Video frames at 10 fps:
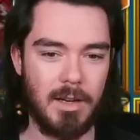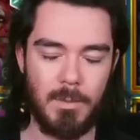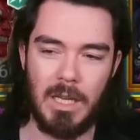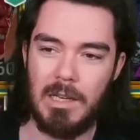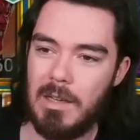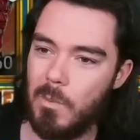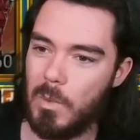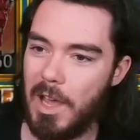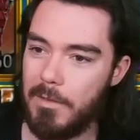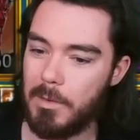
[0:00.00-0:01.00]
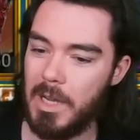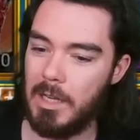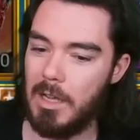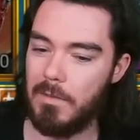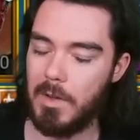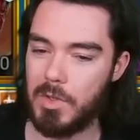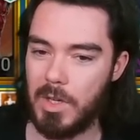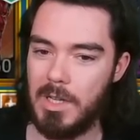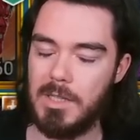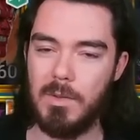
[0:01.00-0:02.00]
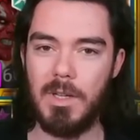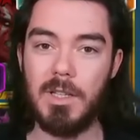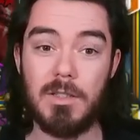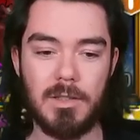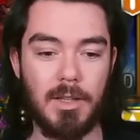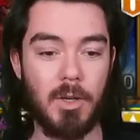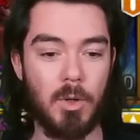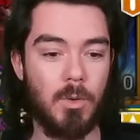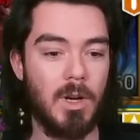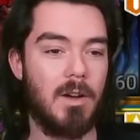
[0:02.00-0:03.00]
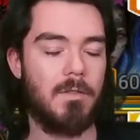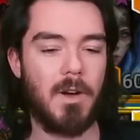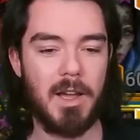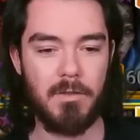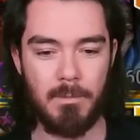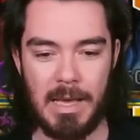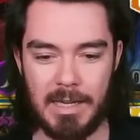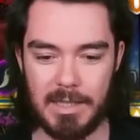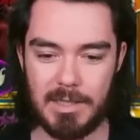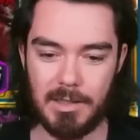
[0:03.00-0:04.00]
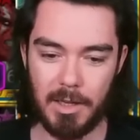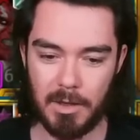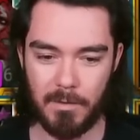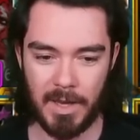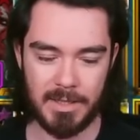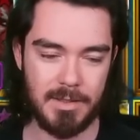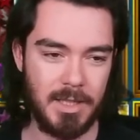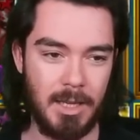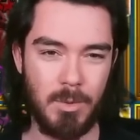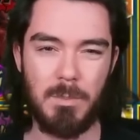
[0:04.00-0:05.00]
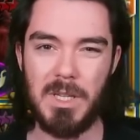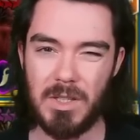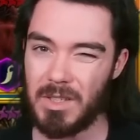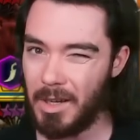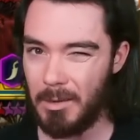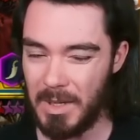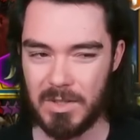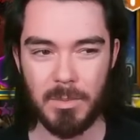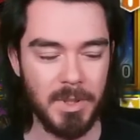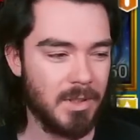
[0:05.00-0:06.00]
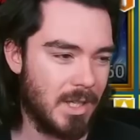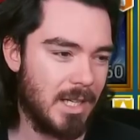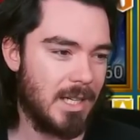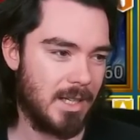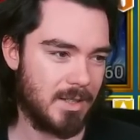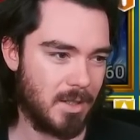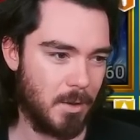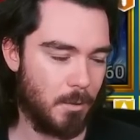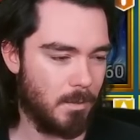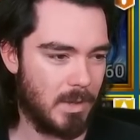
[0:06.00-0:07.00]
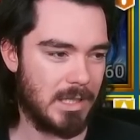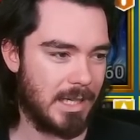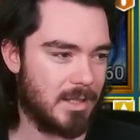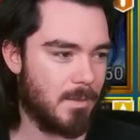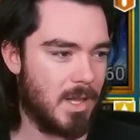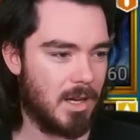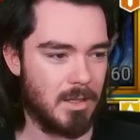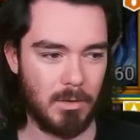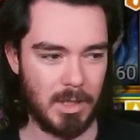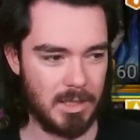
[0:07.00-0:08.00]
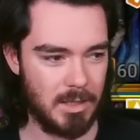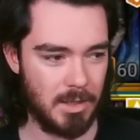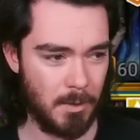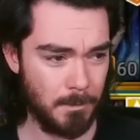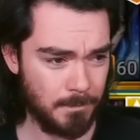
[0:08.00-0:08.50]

I mean, Live Arena, if I was trying to do a slow five-minute slugfest team, would be just kind of miserable. So that's something I don't like to do.